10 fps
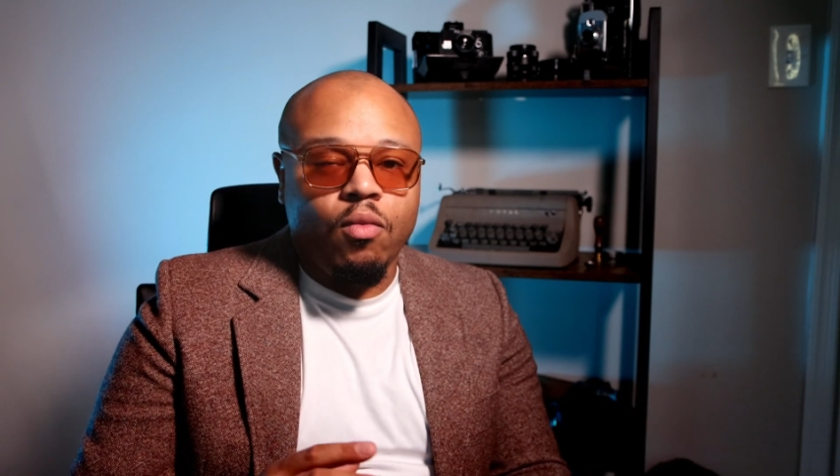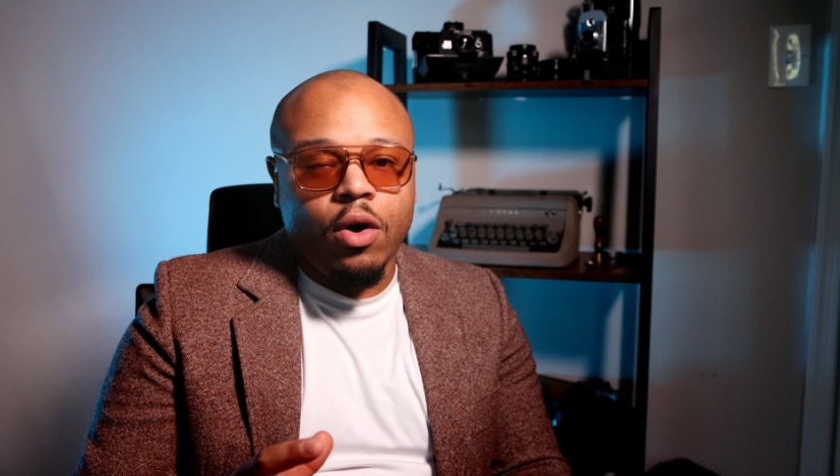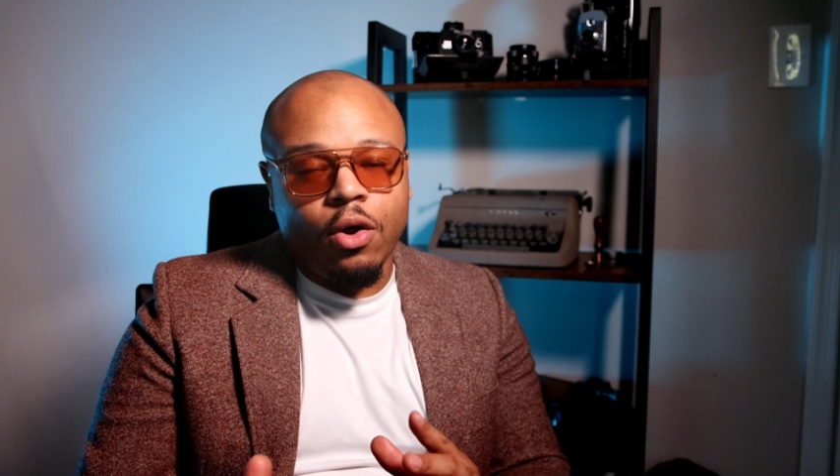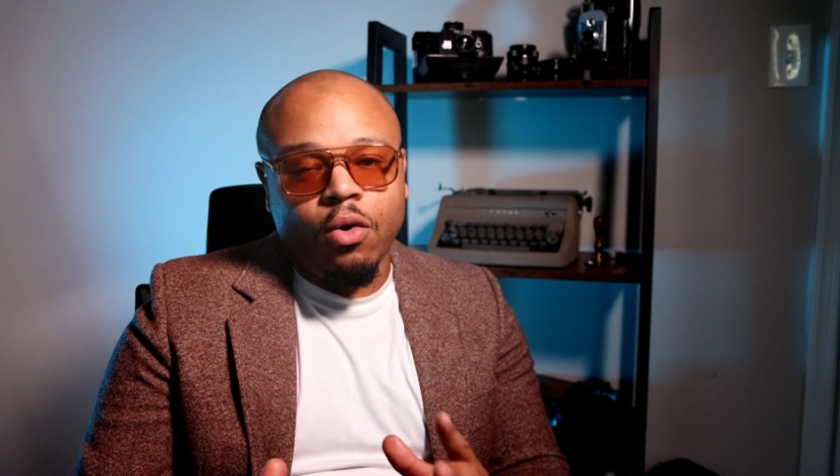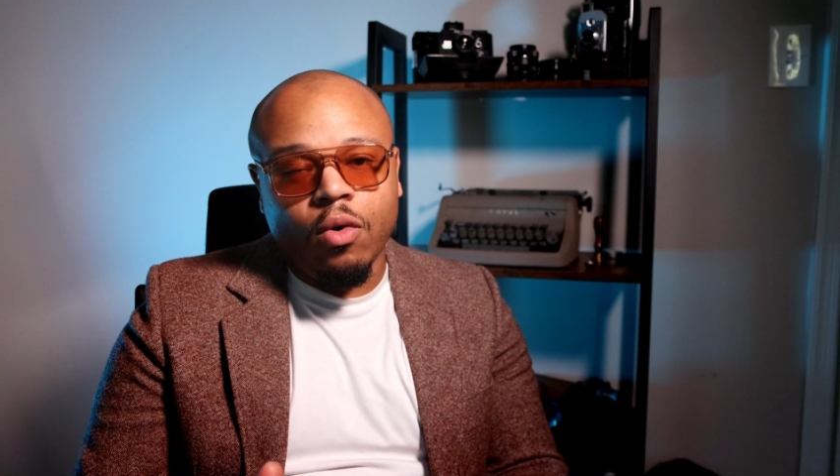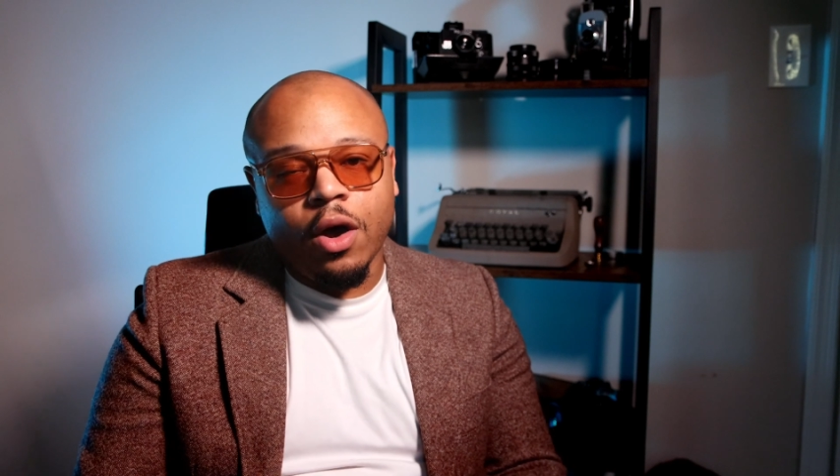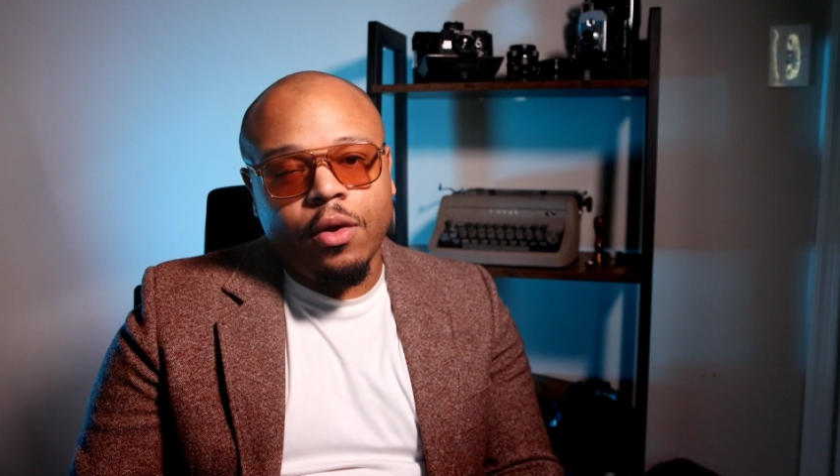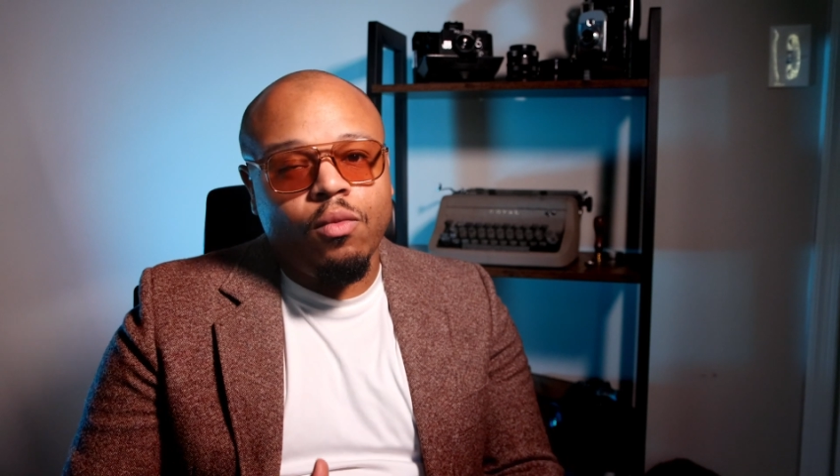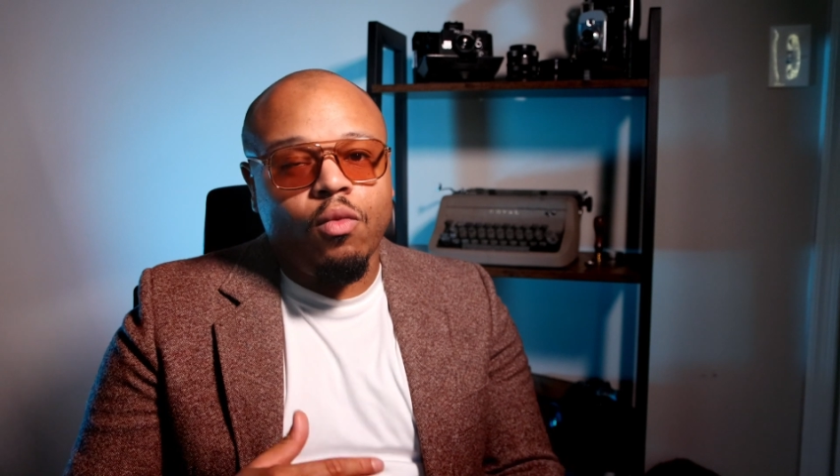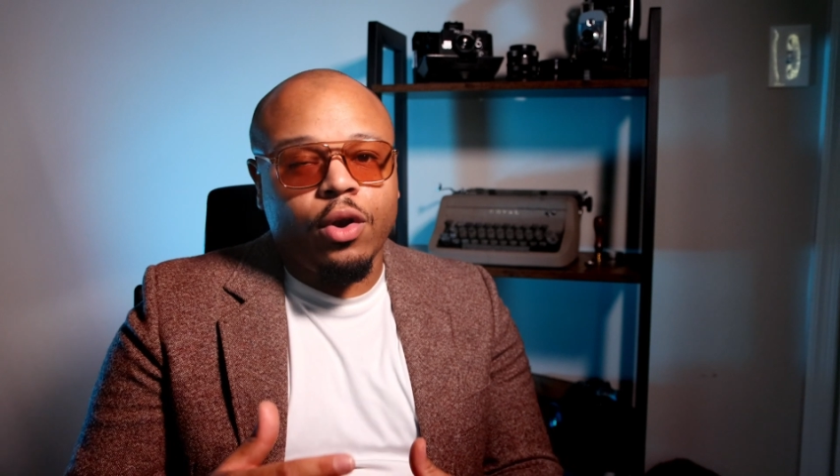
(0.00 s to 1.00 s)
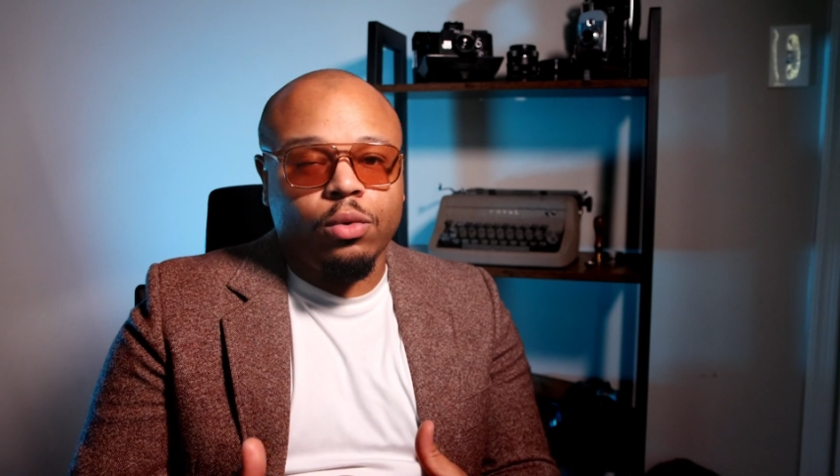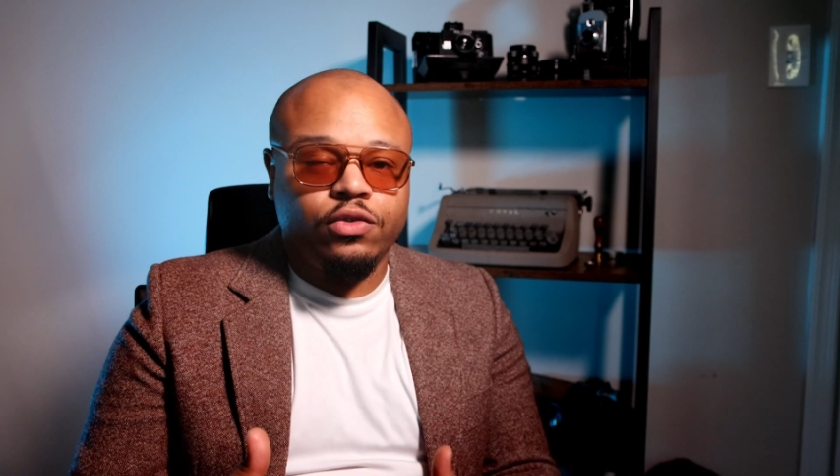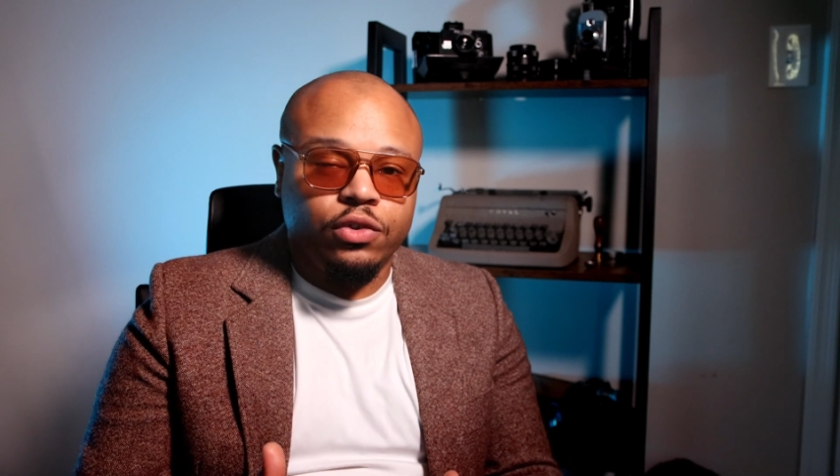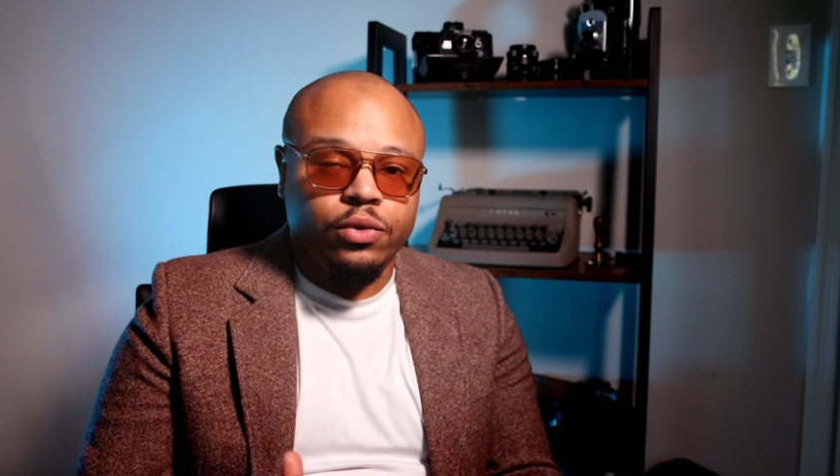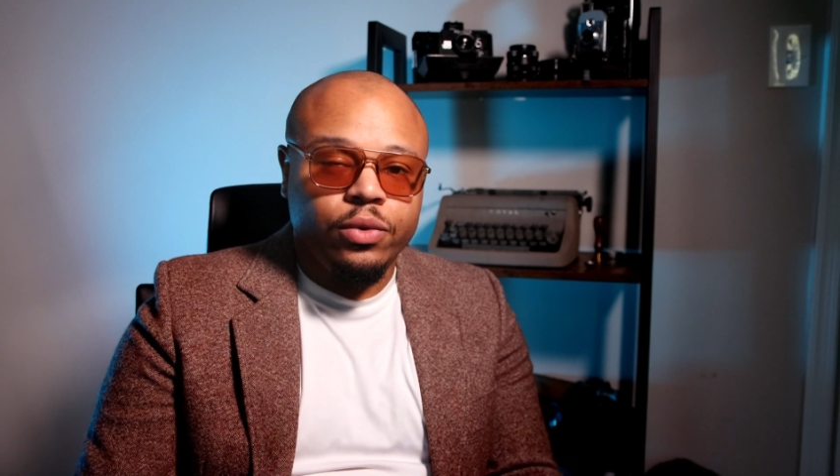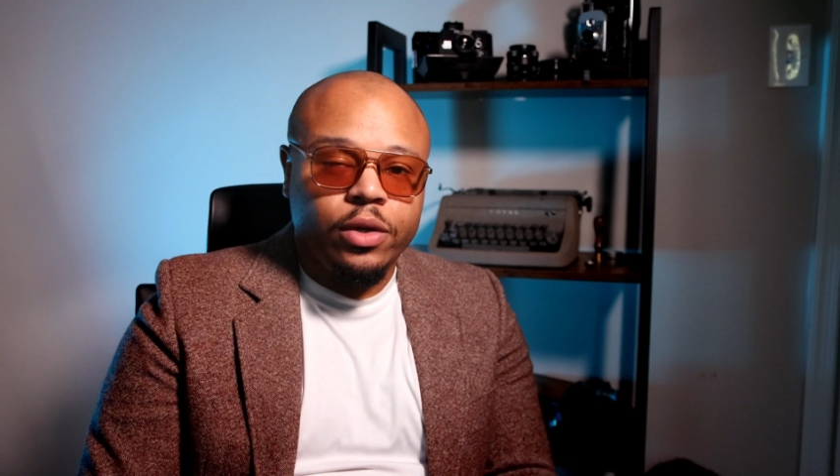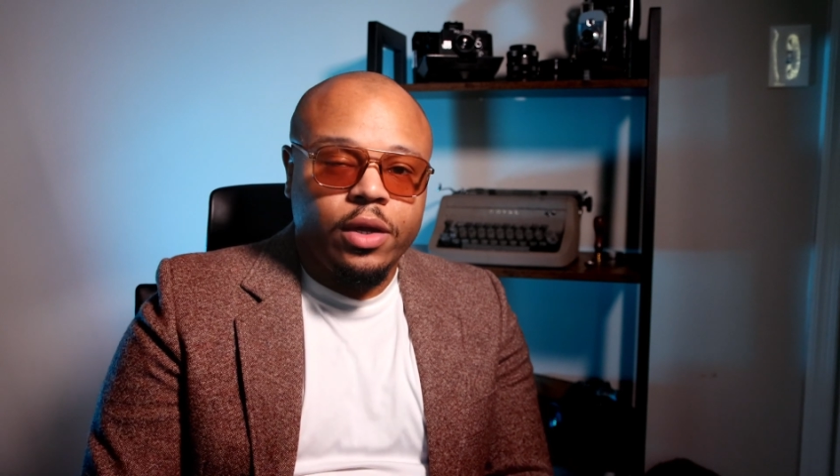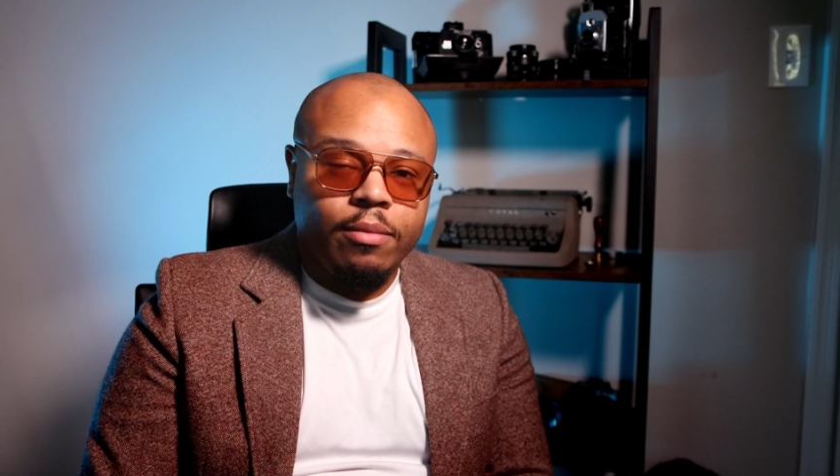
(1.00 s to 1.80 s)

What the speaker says: 101, 102,